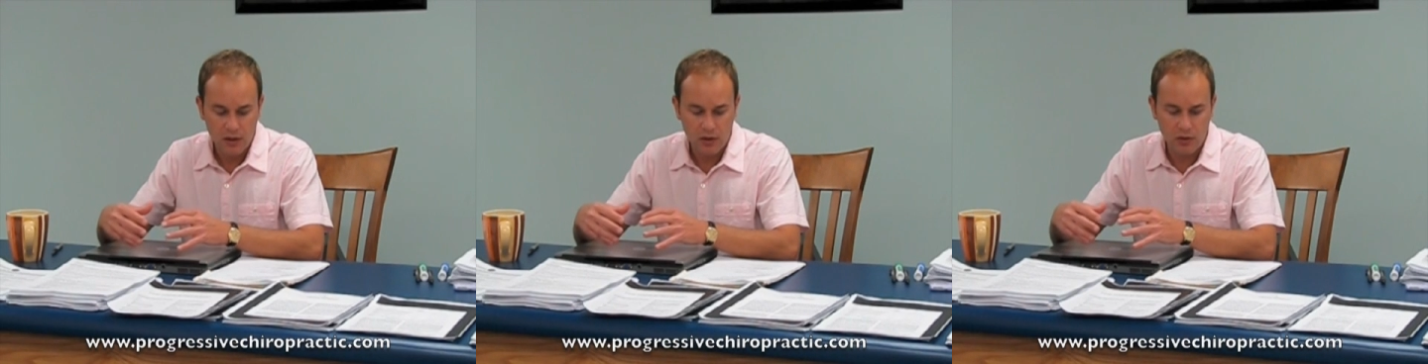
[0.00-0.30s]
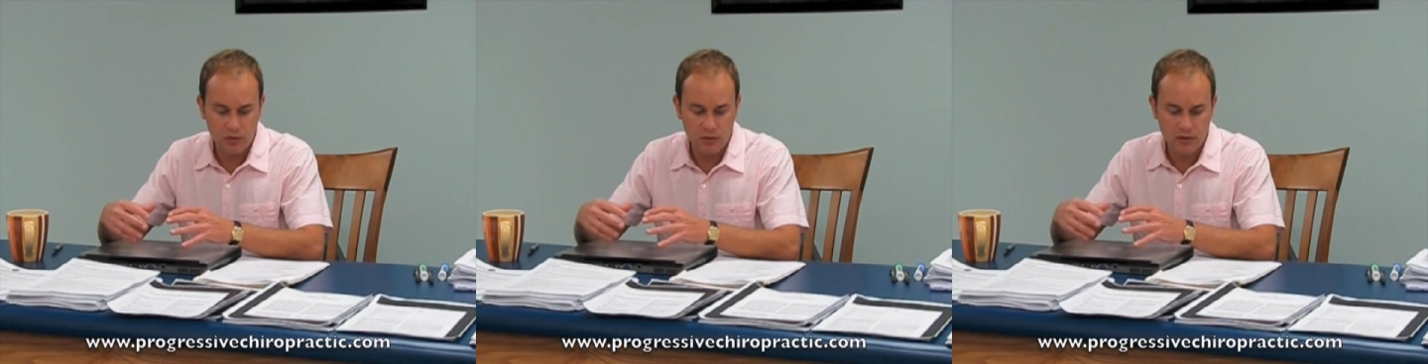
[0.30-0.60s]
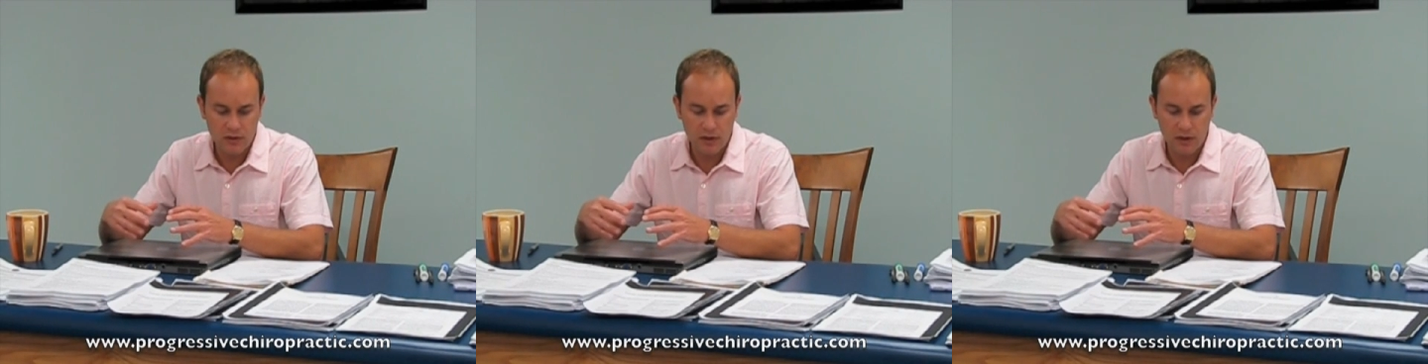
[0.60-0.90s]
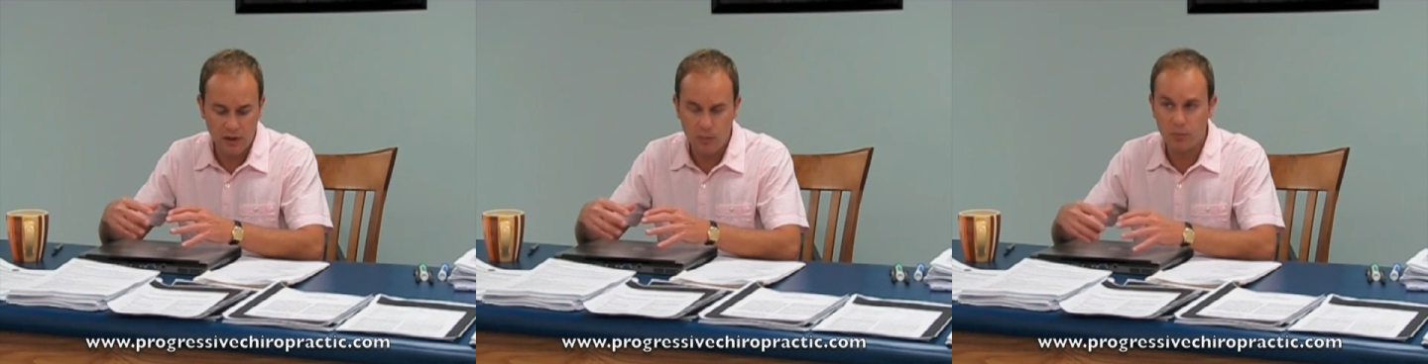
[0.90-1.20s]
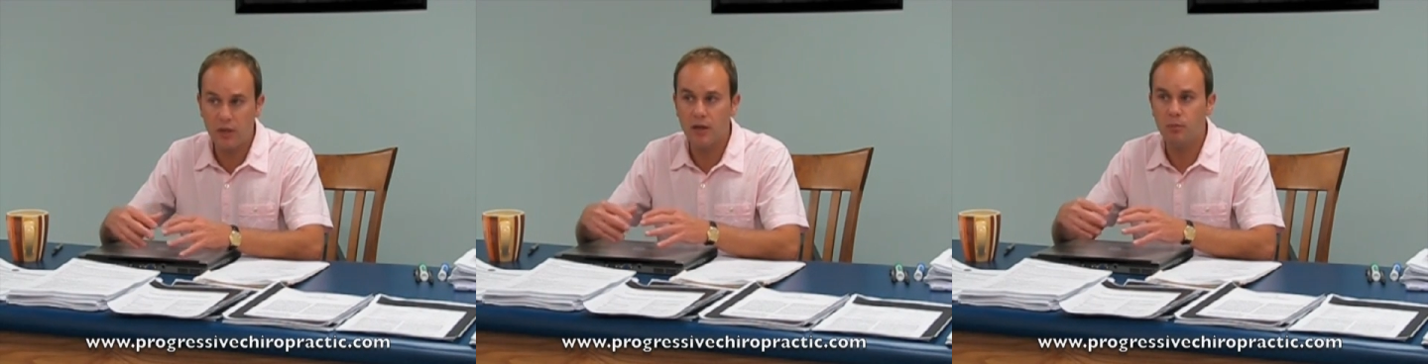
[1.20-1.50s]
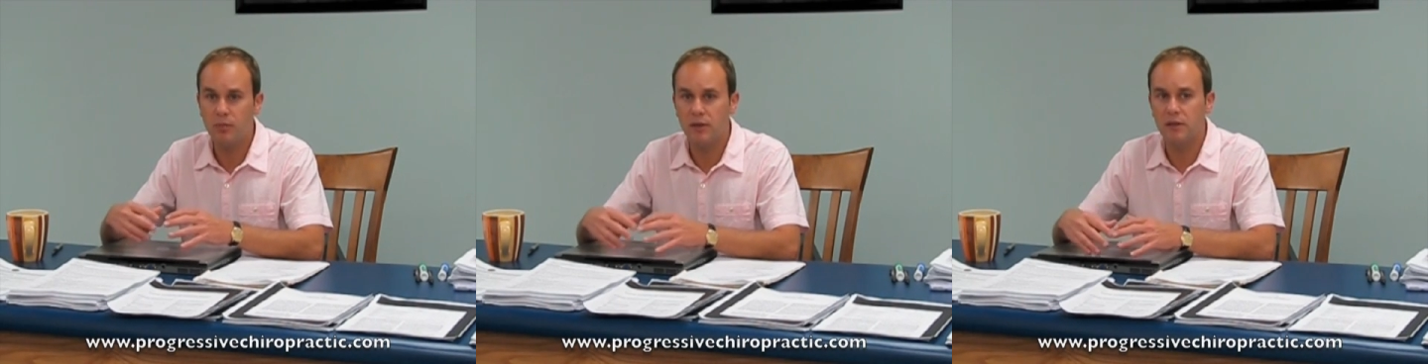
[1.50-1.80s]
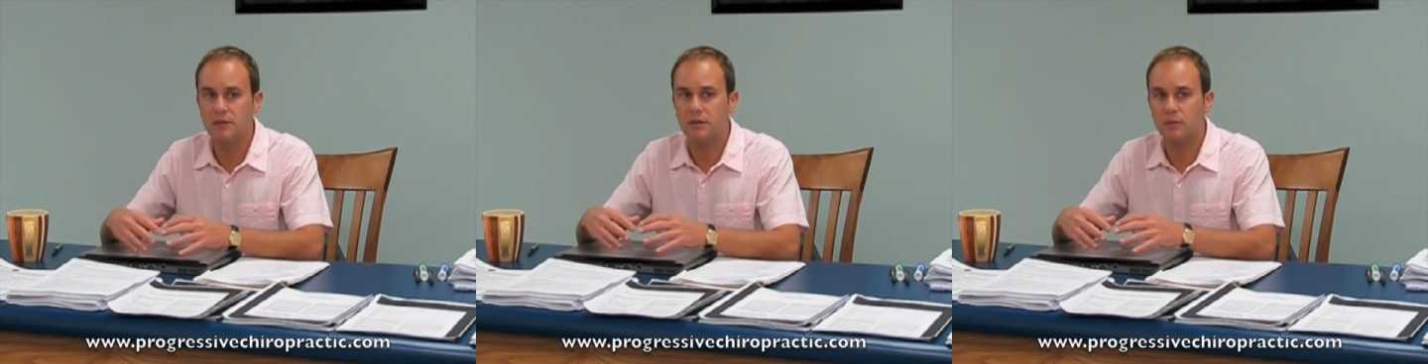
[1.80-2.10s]
There was a big
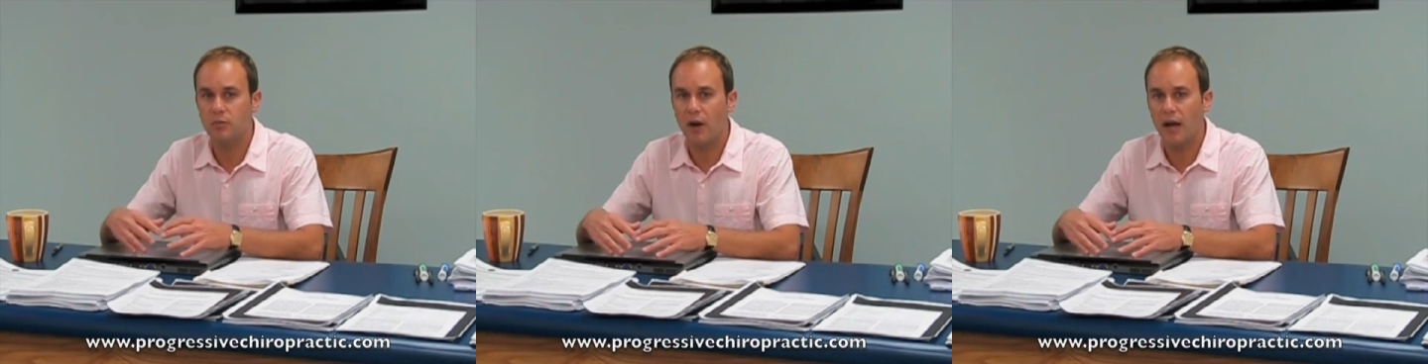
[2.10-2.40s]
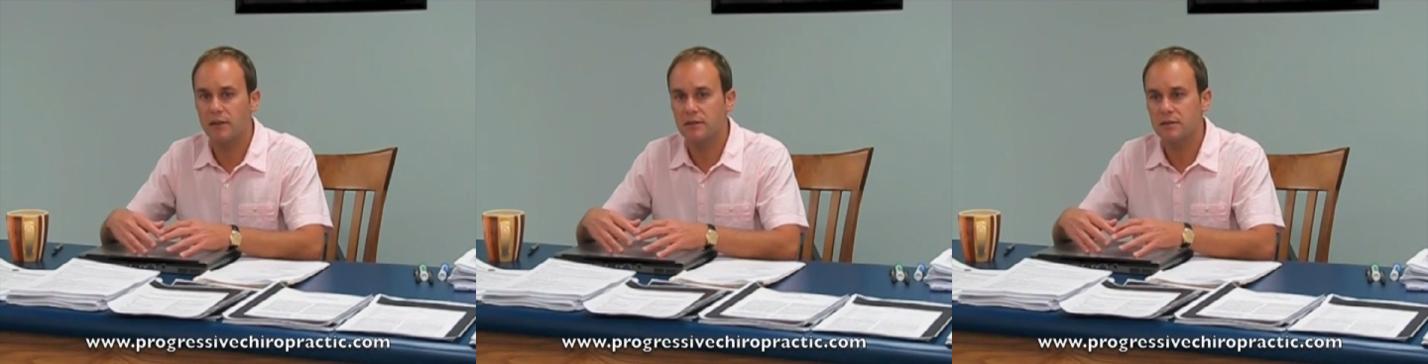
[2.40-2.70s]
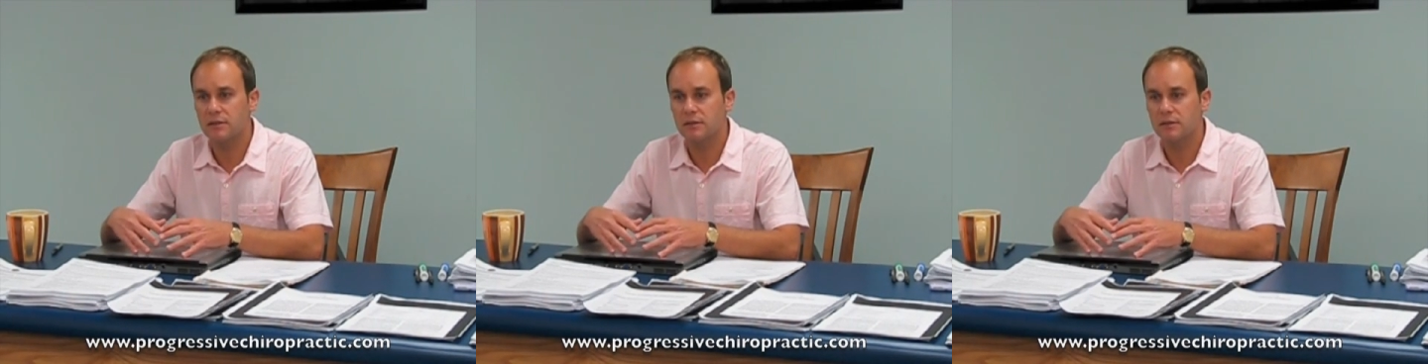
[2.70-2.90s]
piece of the practice